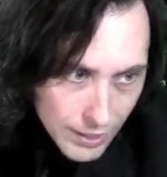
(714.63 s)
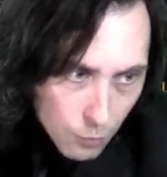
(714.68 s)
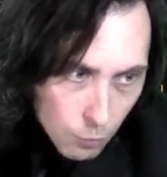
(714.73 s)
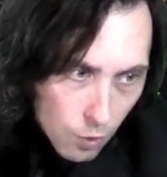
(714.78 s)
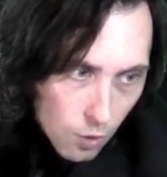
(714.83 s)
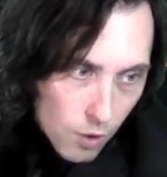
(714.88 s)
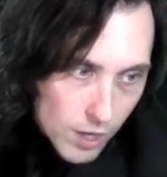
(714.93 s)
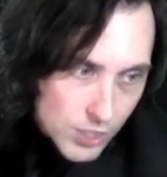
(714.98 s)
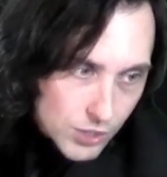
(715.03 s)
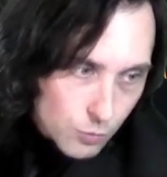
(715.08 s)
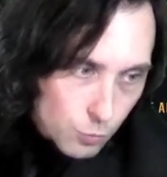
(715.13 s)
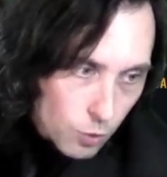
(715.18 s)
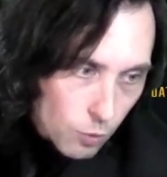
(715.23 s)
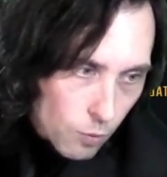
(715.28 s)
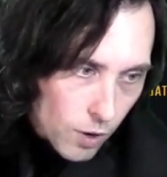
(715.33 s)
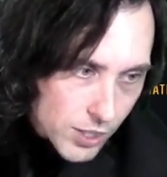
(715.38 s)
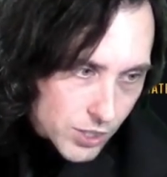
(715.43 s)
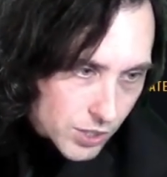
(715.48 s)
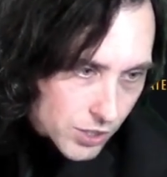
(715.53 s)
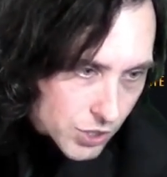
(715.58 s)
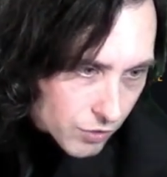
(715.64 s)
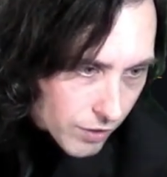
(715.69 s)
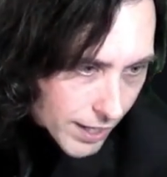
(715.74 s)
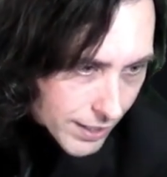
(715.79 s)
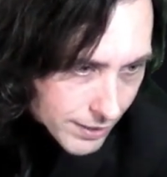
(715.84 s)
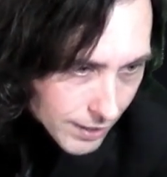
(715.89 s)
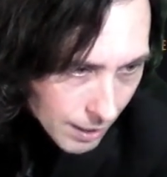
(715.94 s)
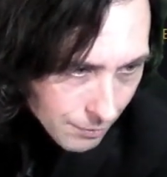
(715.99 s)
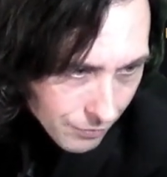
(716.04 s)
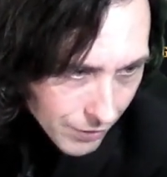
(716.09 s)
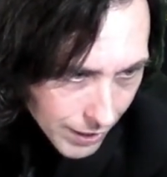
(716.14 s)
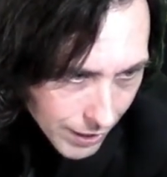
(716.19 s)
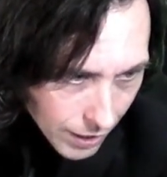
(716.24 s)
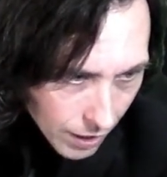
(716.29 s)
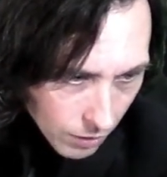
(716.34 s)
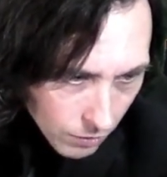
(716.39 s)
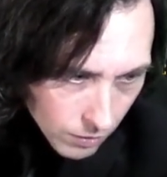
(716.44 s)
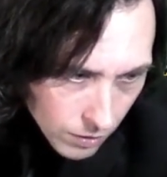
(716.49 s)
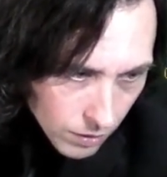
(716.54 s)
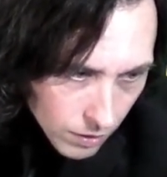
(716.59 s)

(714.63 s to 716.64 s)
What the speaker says: we'll watch the Strike Time video.